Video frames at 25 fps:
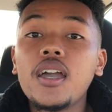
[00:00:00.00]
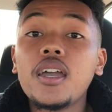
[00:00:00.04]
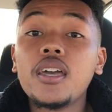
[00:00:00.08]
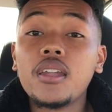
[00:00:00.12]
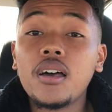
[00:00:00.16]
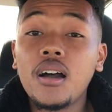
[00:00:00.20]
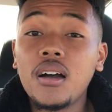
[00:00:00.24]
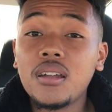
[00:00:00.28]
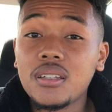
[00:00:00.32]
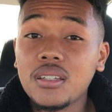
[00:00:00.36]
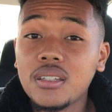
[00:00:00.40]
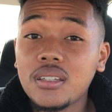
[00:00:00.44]

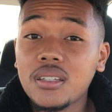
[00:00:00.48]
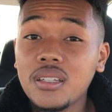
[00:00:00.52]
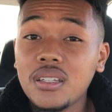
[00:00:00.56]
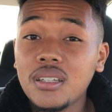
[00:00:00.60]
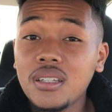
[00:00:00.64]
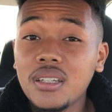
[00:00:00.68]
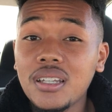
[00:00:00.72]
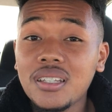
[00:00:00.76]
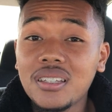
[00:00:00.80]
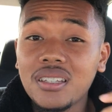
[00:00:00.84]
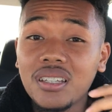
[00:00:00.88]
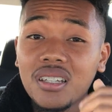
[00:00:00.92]
And
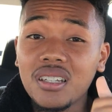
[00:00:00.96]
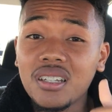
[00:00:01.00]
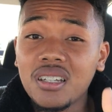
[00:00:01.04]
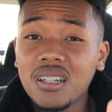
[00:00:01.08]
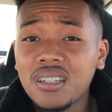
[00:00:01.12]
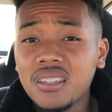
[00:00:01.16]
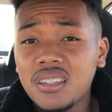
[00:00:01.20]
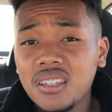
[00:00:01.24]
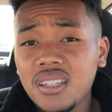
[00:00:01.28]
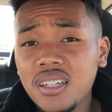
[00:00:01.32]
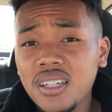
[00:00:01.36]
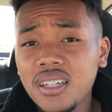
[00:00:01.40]
honestly, it's a
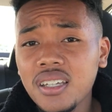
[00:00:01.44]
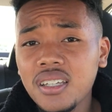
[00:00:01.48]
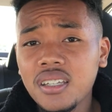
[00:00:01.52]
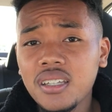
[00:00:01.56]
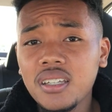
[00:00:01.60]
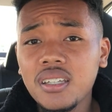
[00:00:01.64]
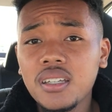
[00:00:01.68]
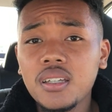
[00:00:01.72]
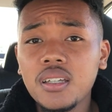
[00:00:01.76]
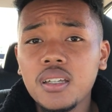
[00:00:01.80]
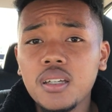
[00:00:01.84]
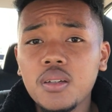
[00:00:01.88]
good thing,
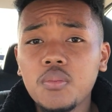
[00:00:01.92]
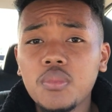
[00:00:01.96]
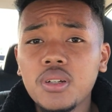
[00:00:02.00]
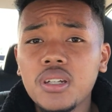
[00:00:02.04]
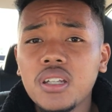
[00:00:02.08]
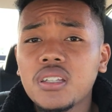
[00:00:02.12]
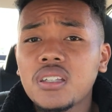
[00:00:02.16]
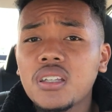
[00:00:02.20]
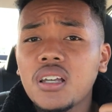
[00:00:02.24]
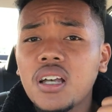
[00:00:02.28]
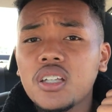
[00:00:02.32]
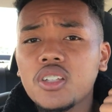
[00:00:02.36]

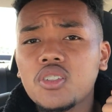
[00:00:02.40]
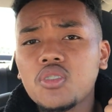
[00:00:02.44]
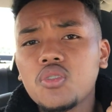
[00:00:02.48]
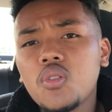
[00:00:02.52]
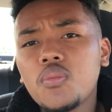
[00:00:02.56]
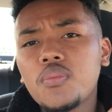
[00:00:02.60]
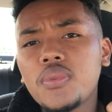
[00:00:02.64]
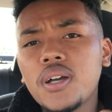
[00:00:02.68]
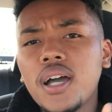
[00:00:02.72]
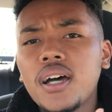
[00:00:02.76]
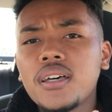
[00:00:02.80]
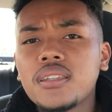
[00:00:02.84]
but it's
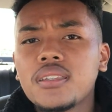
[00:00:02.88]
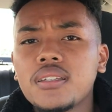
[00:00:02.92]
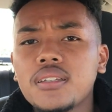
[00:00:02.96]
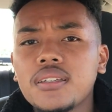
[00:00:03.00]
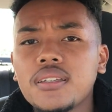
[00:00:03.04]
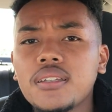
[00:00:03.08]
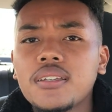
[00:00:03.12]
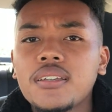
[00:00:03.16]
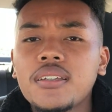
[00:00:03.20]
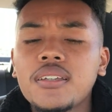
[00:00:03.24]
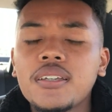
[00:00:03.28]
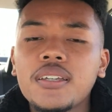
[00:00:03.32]
also a bad
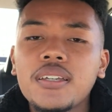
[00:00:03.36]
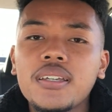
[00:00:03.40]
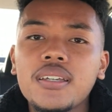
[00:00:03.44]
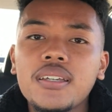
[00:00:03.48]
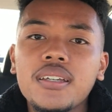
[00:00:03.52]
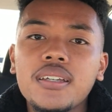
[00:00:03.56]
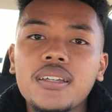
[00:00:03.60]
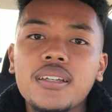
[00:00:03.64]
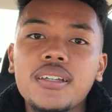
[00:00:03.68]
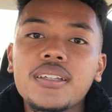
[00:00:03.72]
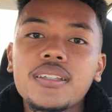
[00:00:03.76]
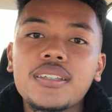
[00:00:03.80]
thing,
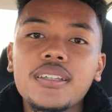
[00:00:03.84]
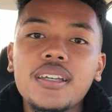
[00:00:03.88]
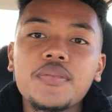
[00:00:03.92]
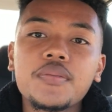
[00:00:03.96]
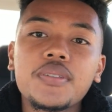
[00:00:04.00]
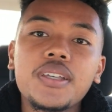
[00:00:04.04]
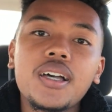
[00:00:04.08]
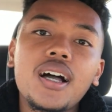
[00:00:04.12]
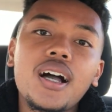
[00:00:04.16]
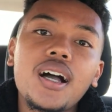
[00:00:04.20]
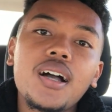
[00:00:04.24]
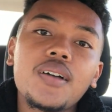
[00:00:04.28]
because
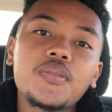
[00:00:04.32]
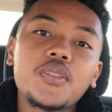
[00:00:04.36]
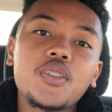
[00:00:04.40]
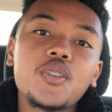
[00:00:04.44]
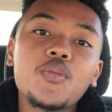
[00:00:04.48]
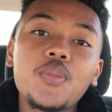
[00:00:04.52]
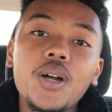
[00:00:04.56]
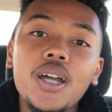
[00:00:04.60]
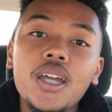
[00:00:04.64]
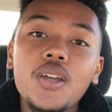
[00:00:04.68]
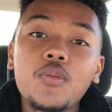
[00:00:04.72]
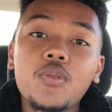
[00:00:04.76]
sometimes
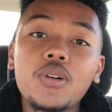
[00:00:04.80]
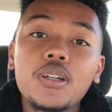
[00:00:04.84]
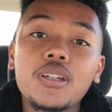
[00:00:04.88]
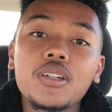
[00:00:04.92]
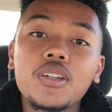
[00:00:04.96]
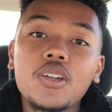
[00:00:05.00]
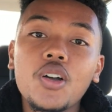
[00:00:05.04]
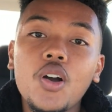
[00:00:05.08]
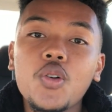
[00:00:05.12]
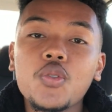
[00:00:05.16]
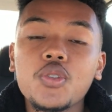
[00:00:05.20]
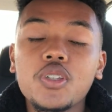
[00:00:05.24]
you might want
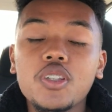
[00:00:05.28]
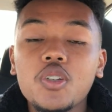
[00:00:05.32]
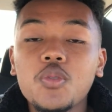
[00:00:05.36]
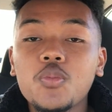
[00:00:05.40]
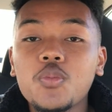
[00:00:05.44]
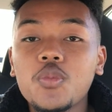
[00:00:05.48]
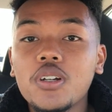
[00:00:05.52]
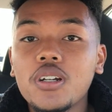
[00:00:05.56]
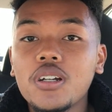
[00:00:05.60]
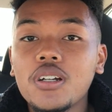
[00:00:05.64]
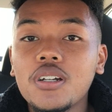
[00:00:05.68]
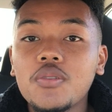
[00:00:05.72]
to go
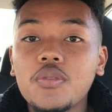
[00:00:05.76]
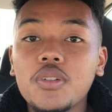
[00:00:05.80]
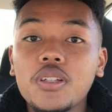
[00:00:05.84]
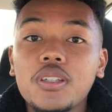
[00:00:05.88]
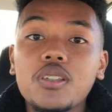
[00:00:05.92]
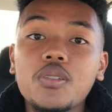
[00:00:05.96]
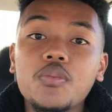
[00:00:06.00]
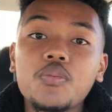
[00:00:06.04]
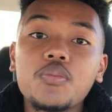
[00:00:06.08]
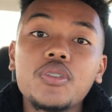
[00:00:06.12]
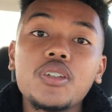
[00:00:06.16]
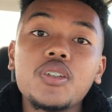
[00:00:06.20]
somewhere with
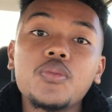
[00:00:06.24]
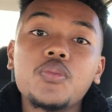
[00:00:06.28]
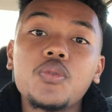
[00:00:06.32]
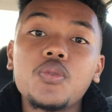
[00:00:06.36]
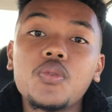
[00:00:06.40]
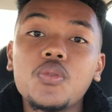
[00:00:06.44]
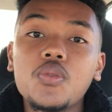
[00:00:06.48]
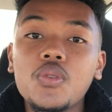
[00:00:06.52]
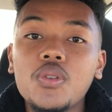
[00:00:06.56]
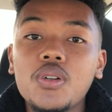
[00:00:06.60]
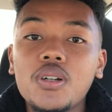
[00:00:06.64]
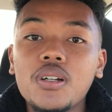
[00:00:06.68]
some
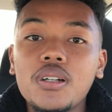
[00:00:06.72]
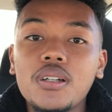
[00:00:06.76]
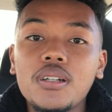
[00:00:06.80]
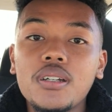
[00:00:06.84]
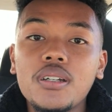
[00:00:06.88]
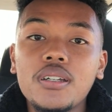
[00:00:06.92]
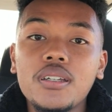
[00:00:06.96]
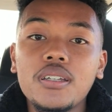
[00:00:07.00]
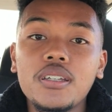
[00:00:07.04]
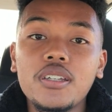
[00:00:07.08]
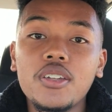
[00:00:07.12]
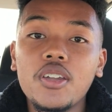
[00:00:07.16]
people,
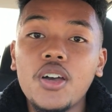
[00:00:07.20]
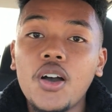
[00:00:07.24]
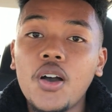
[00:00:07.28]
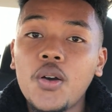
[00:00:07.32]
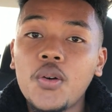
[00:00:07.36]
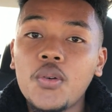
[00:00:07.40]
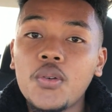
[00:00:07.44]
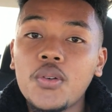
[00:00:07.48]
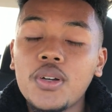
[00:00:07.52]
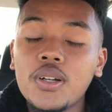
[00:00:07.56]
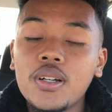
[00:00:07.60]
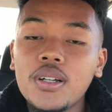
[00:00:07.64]
you
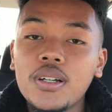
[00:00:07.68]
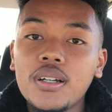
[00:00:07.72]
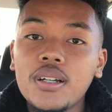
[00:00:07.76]
know?